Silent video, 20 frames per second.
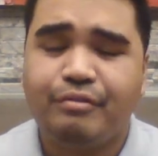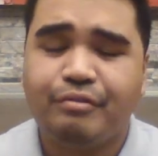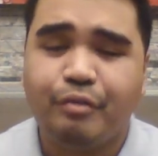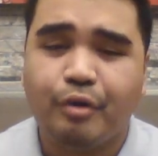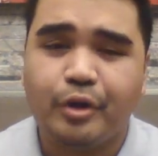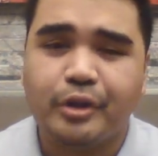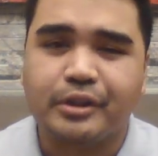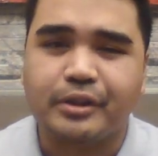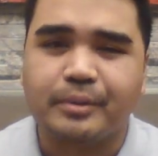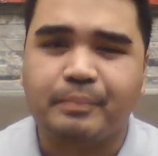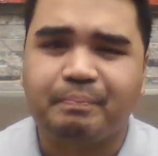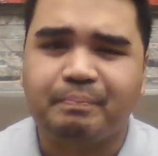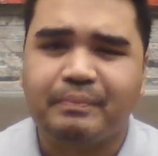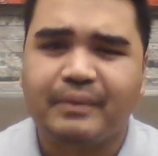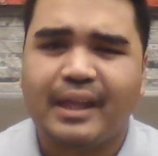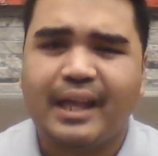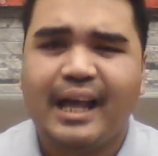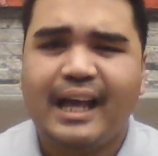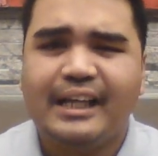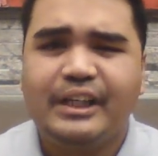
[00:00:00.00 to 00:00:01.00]
Fourth,
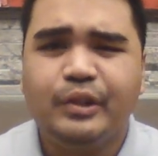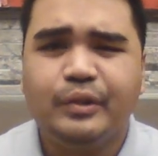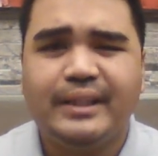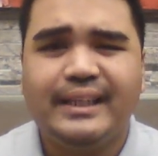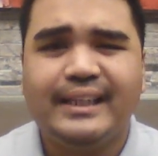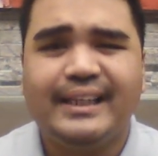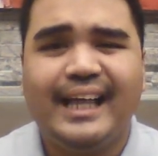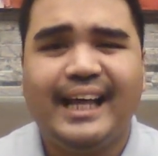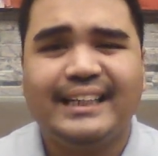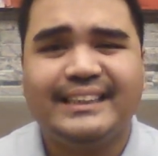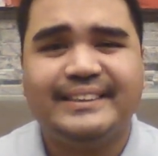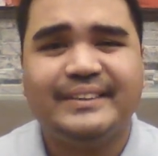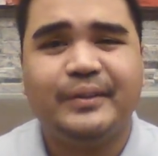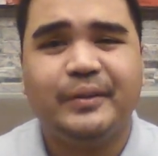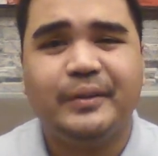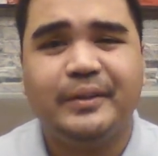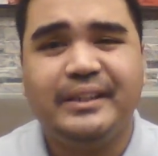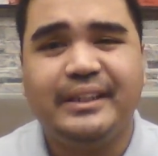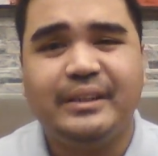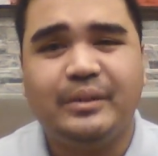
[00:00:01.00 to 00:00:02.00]
utilize
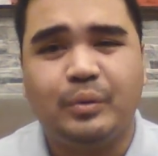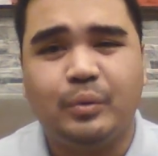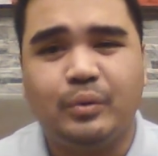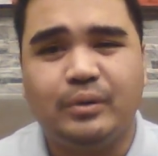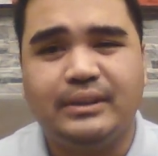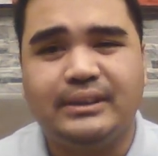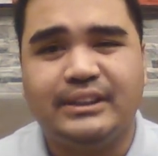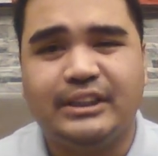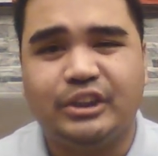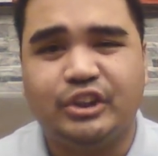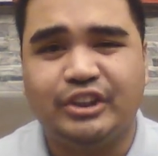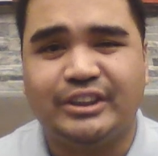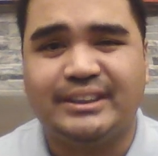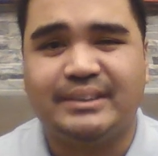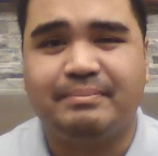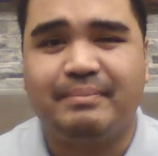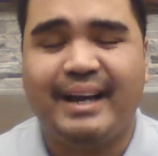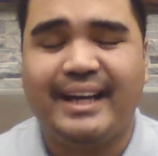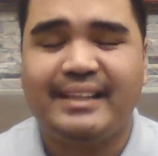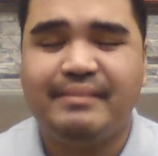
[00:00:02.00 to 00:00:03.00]
learning tools such as
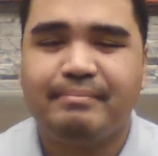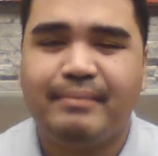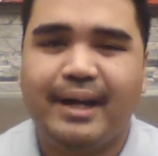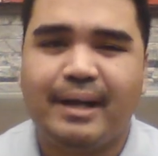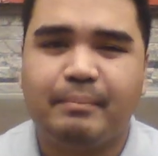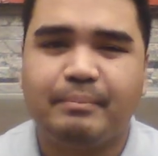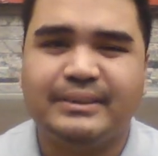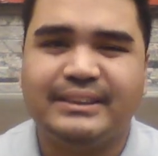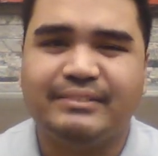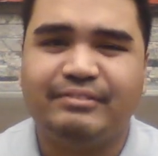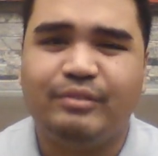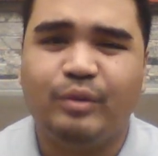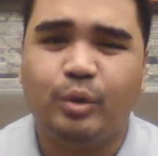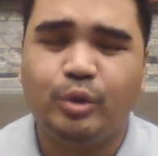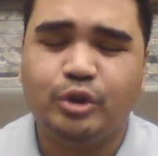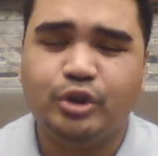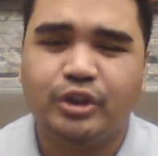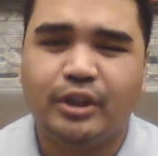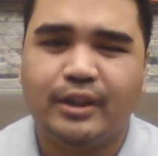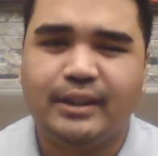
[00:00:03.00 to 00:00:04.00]
mind maps,
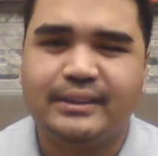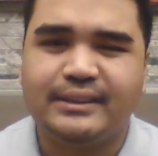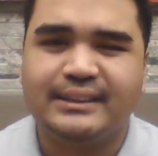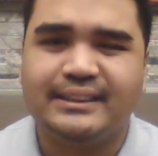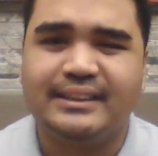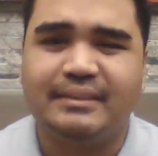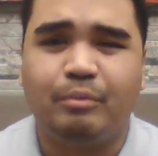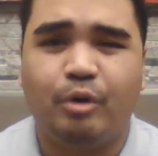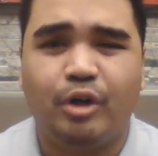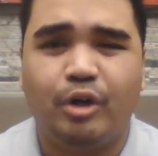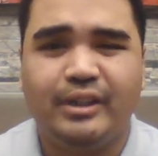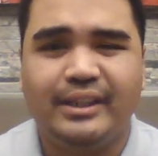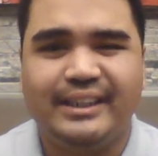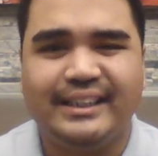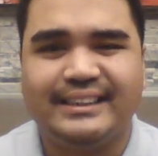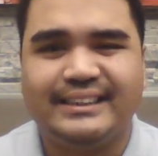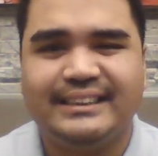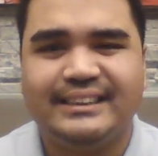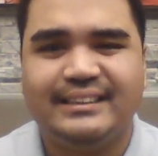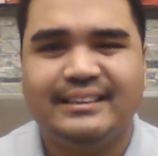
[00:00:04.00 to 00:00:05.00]
flowcharts,
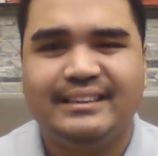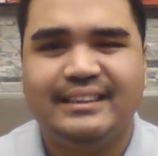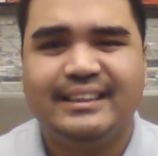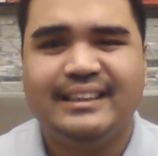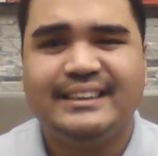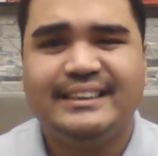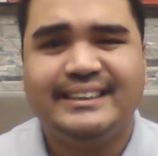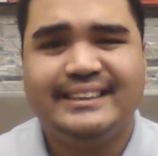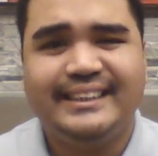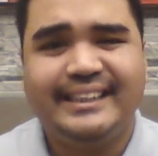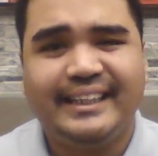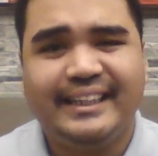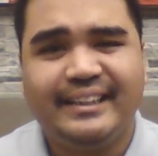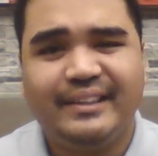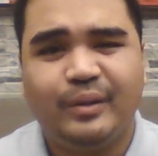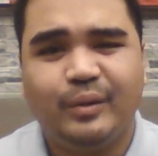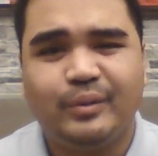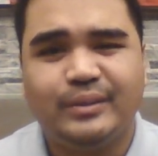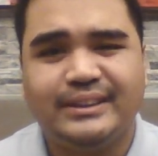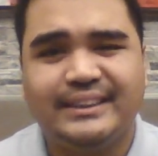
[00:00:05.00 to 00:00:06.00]
mnemonics, sticky
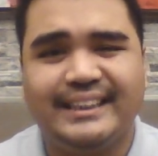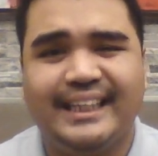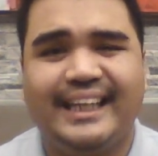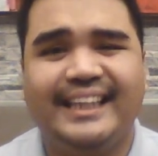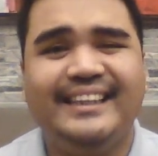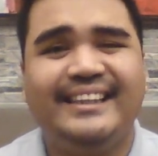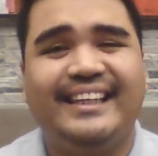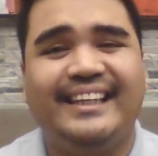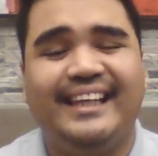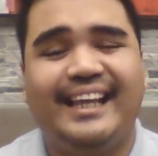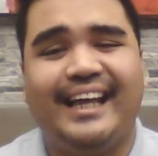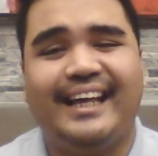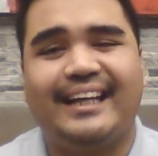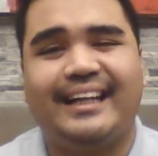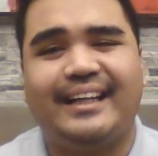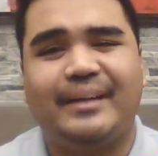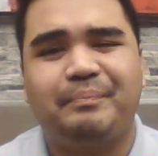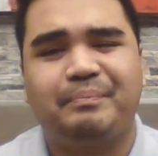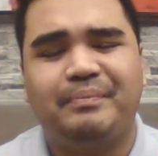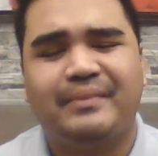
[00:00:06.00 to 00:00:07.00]
notes, and the like.
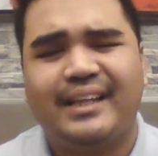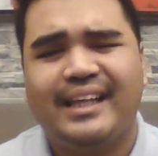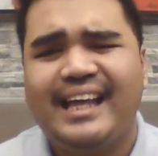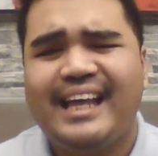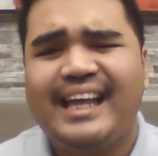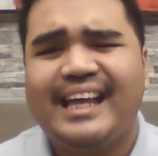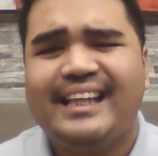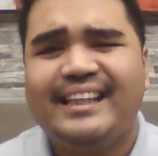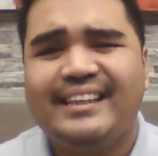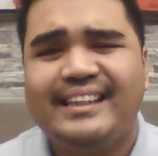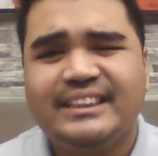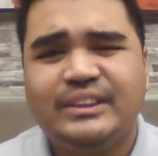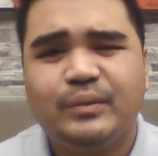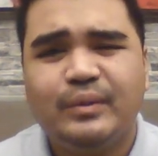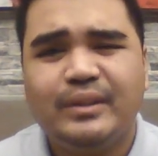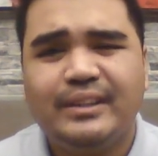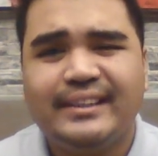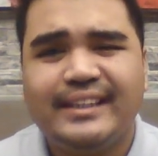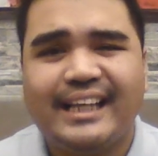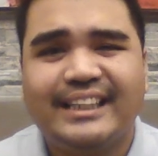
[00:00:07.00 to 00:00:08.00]
This
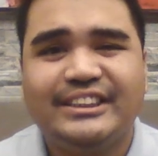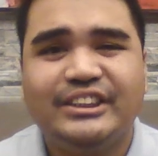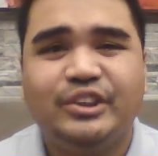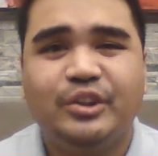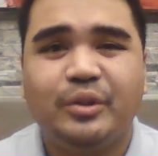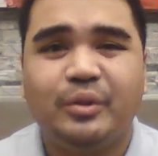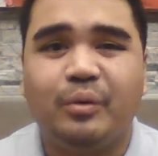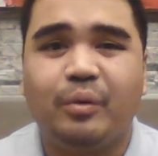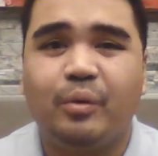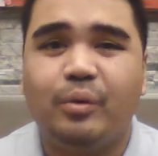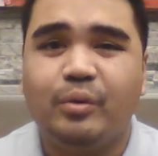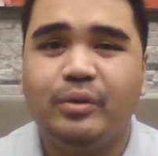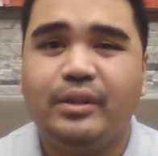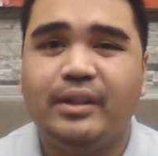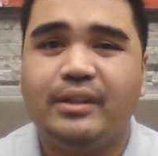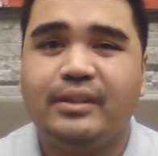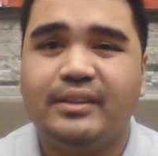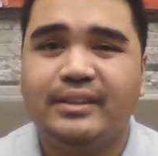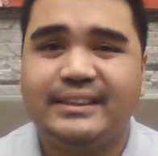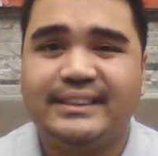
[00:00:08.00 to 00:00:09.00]
will test your own
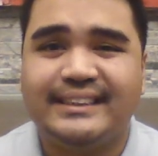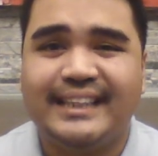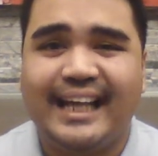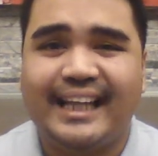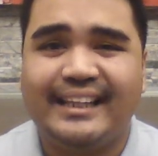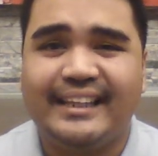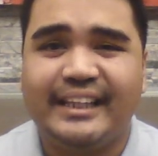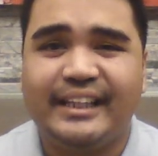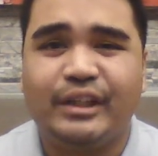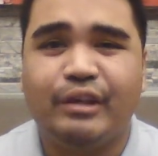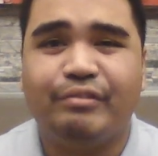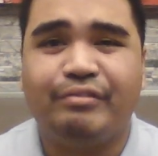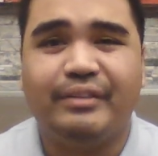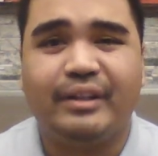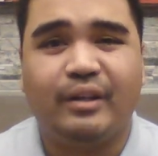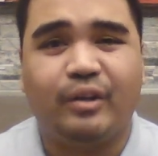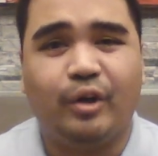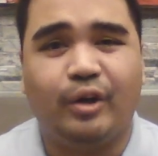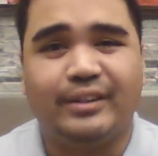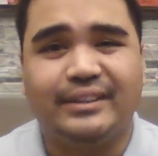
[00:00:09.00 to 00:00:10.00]
understanding of the
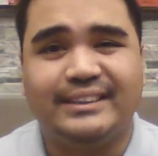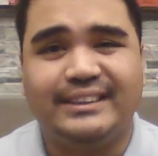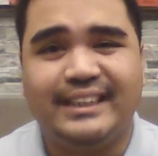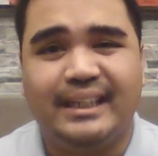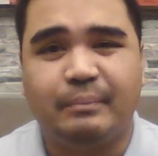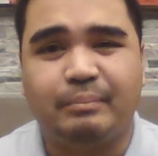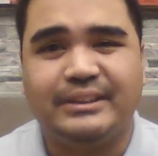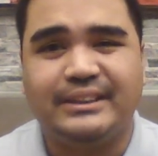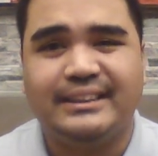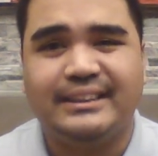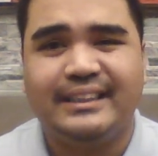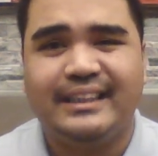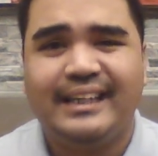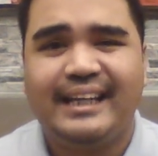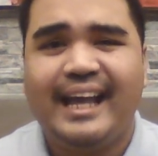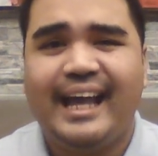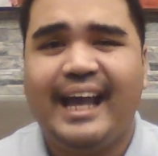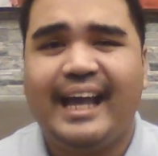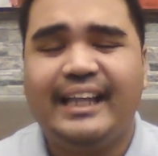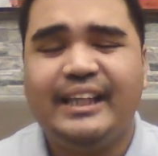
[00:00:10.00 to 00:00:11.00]
concepts,
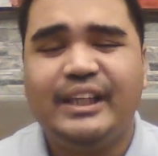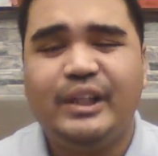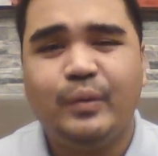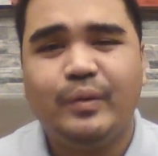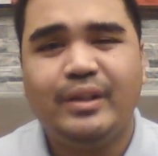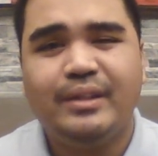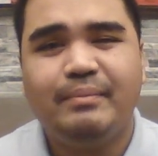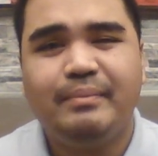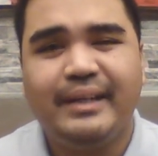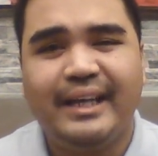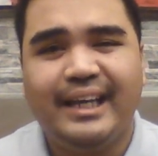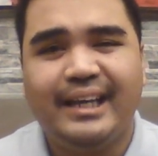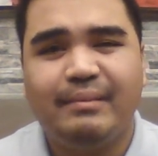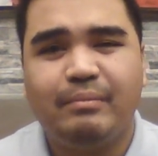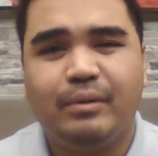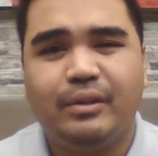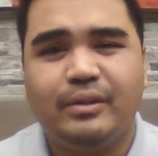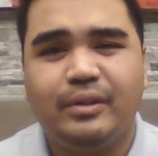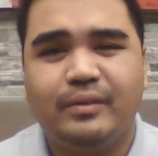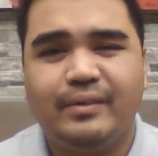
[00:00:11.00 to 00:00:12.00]
and you will be
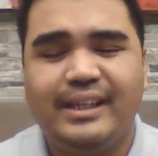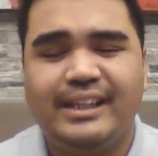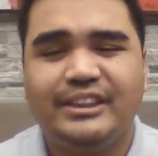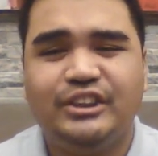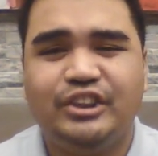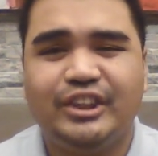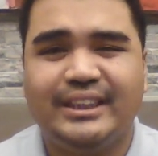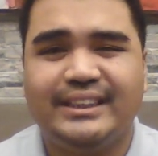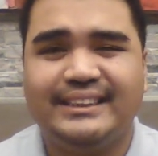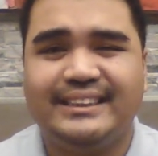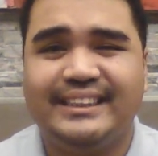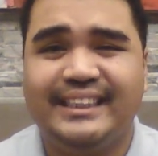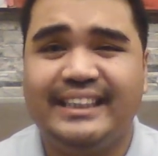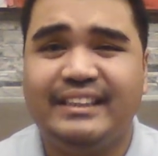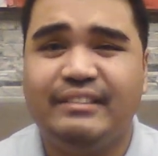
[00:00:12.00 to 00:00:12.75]
able to digest the